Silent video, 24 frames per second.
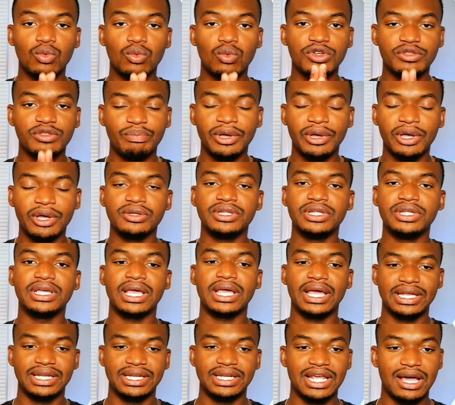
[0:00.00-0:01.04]
with building
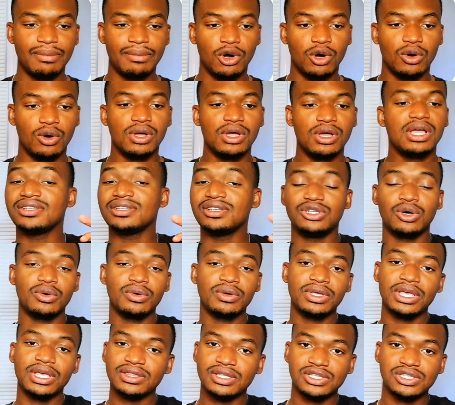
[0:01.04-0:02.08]
a demo. Don't
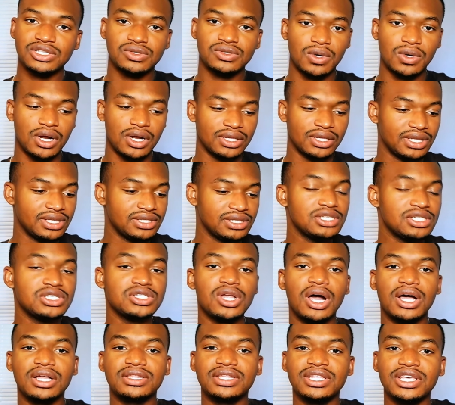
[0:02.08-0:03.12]
get this wrong. This is
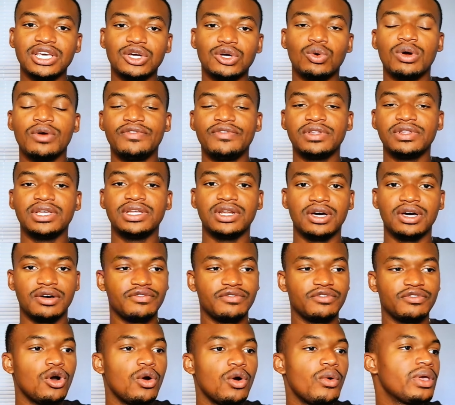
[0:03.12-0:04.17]
not the equivalent of
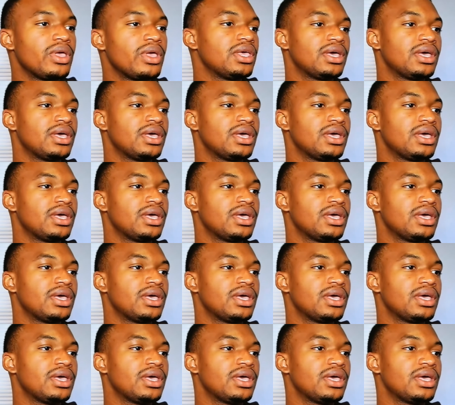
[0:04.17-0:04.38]
going